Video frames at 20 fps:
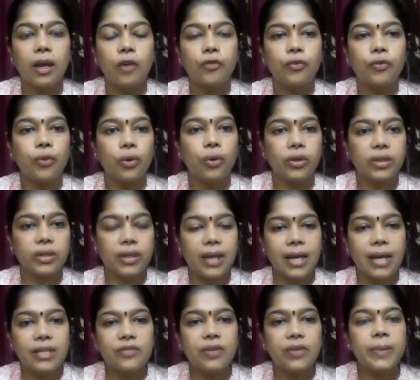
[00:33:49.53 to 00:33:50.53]
4th
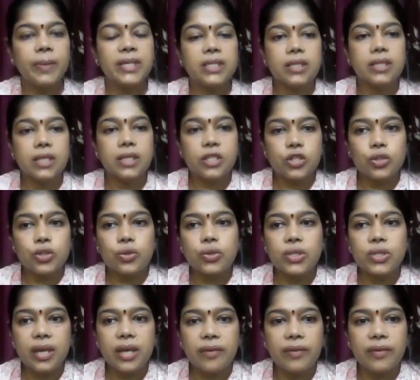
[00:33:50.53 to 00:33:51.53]
class will be 6 to
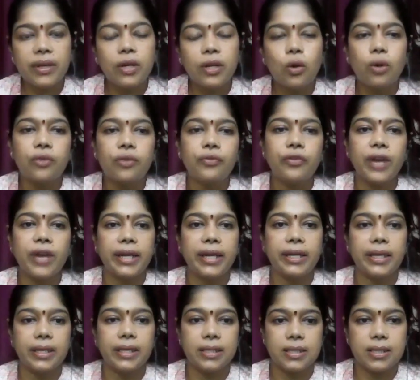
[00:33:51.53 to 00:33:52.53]
7 on
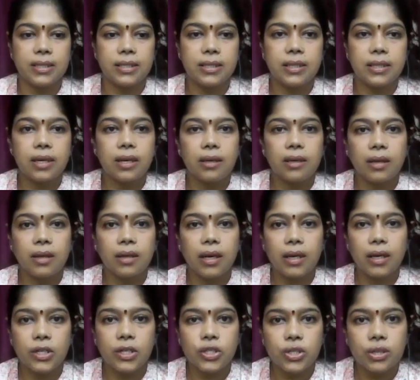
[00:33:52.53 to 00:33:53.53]
Fridays.
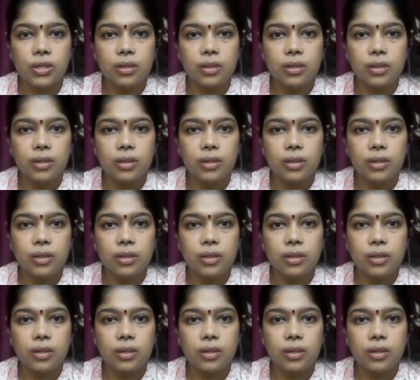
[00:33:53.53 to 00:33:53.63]
Akinchan.